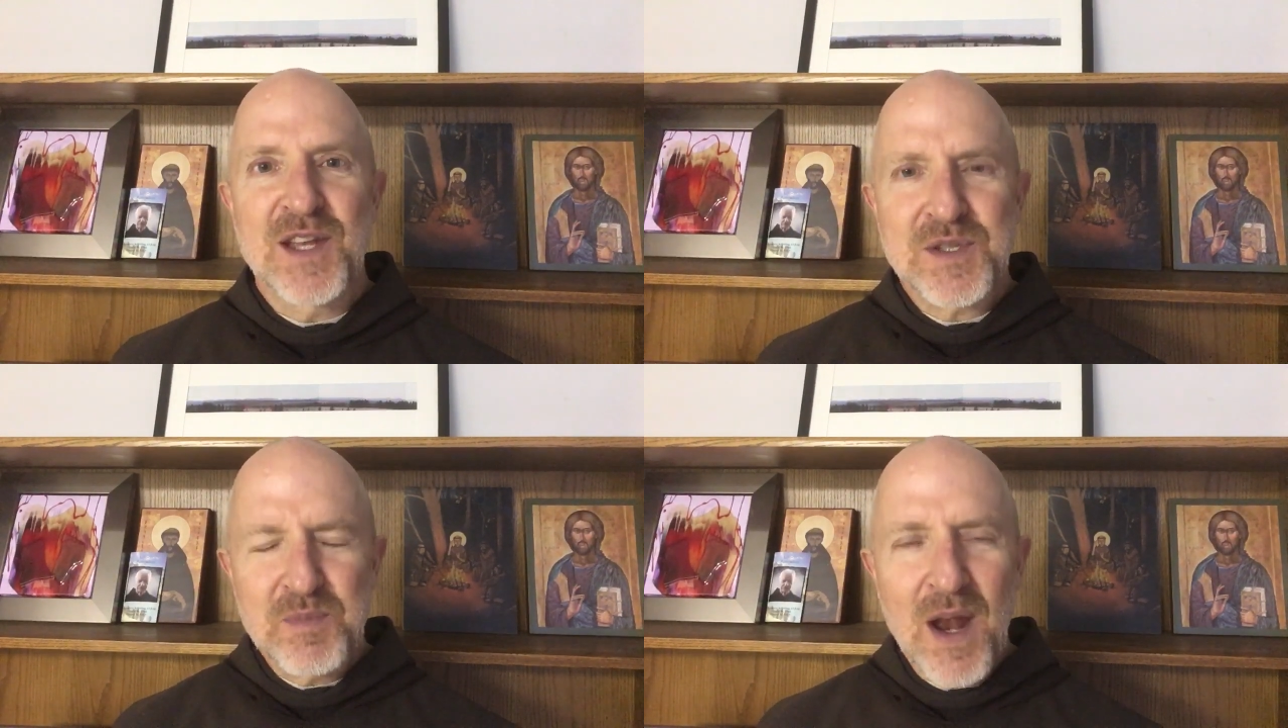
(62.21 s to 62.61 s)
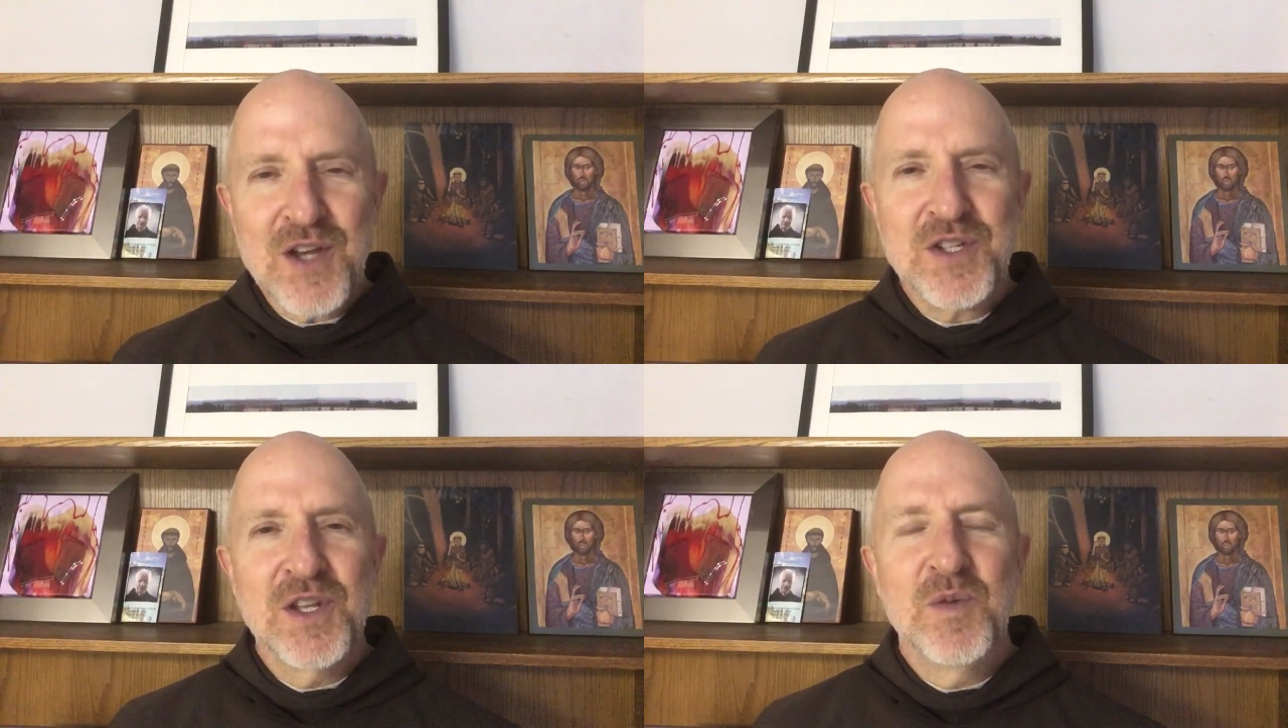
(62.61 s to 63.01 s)

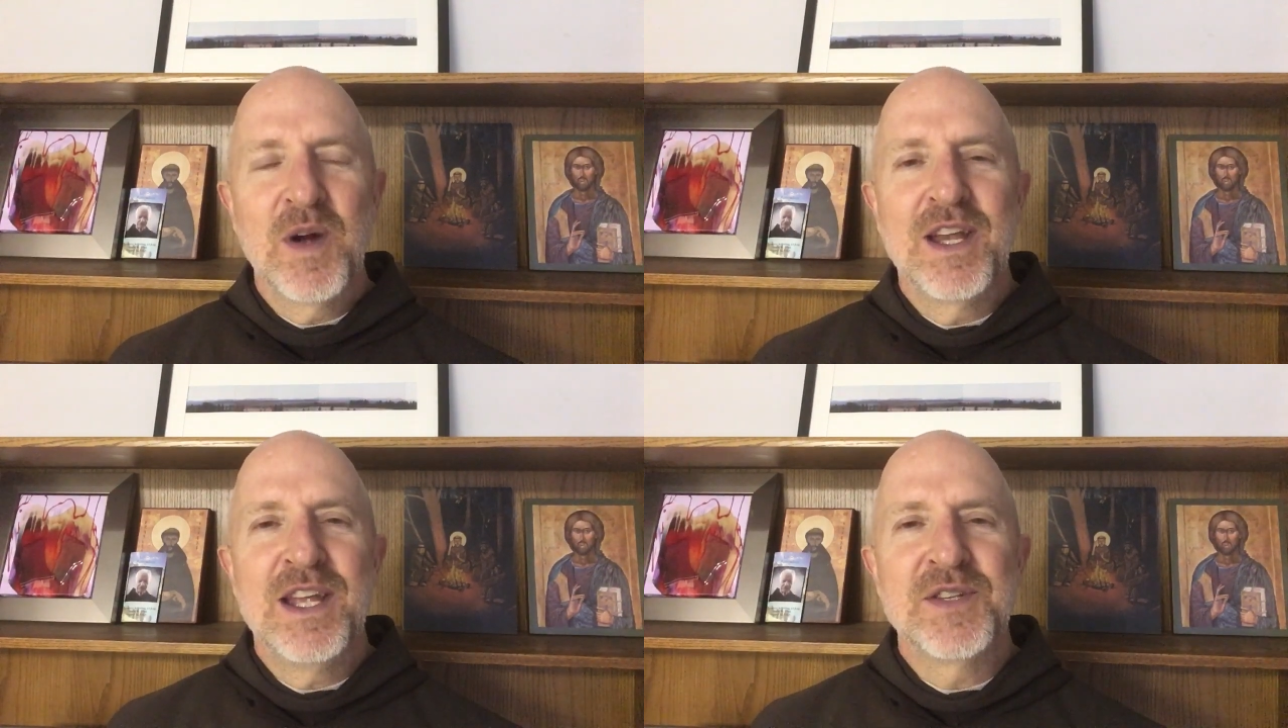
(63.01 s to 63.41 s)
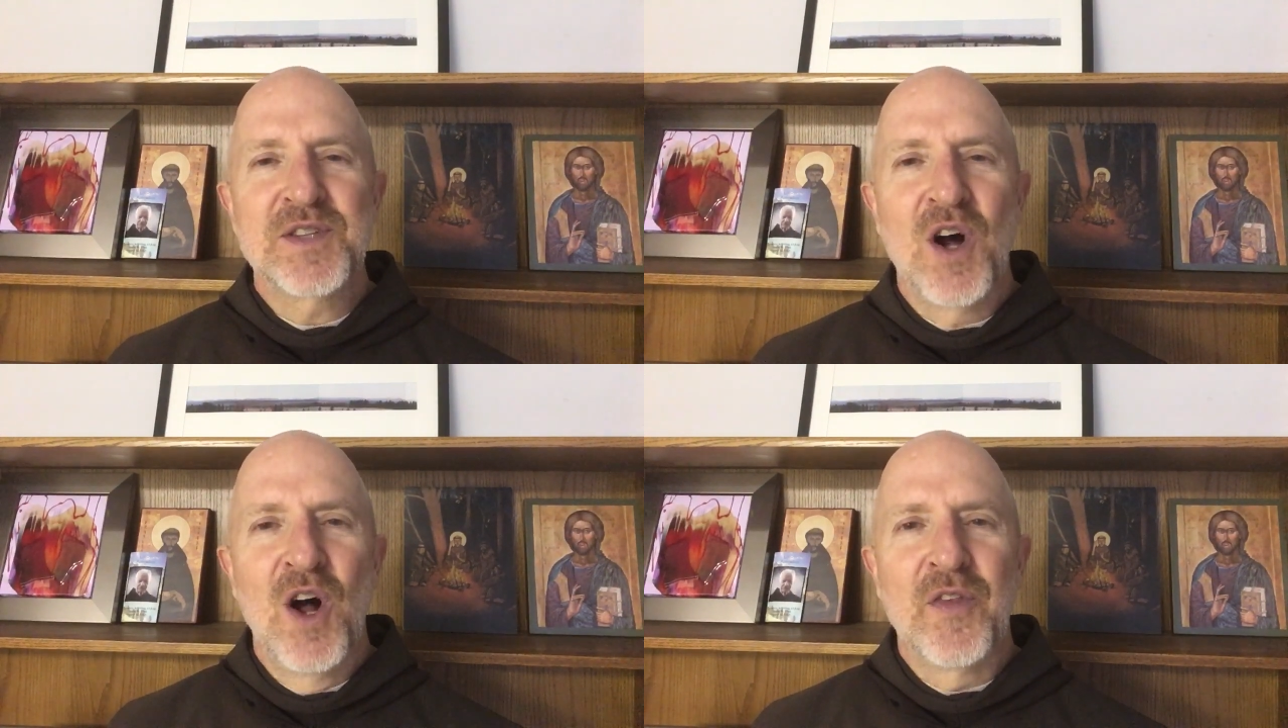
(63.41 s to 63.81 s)
especially when
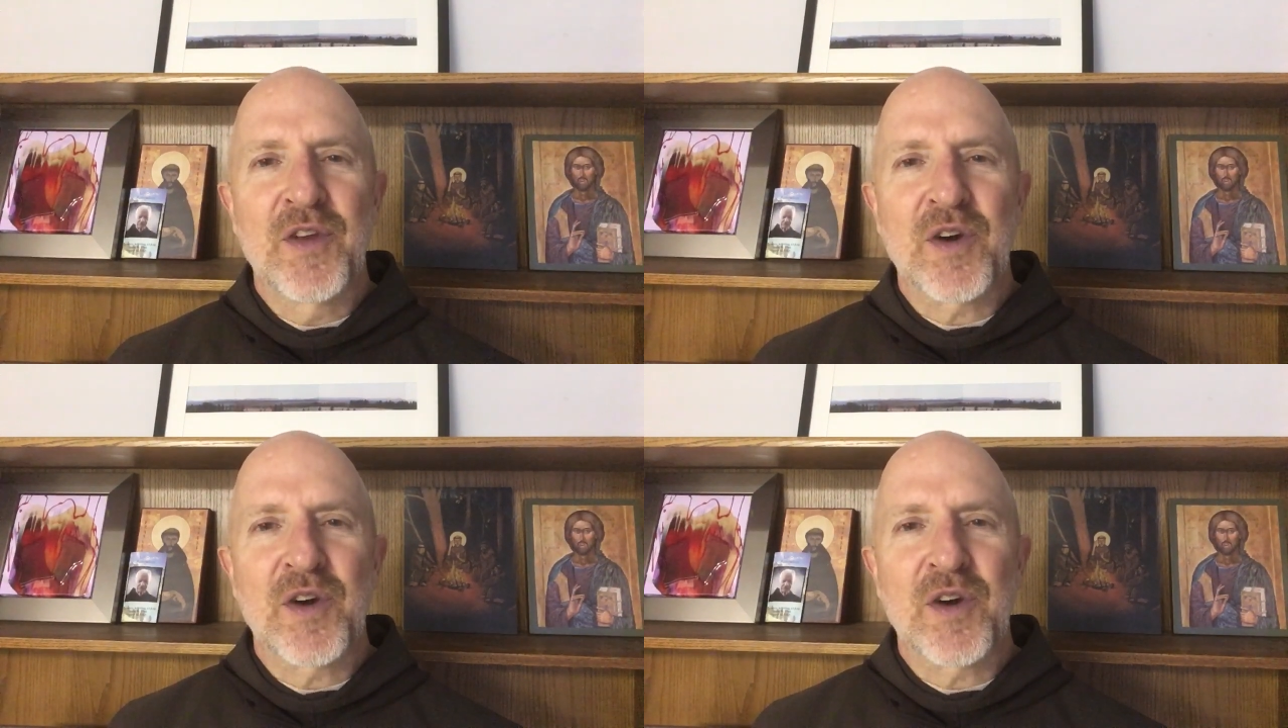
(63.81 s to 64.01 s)
he's on the